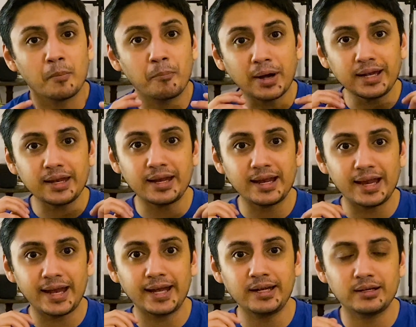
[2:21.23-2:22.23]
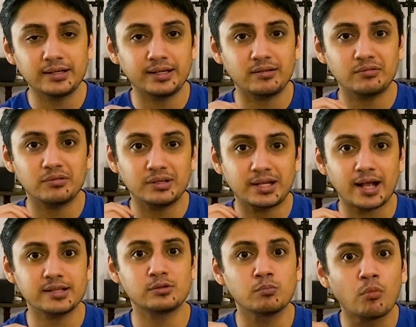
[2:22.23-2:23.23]
But it
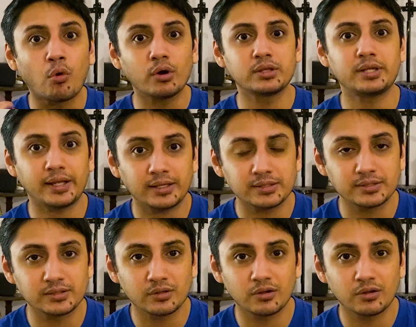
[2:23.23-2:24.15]
does more things.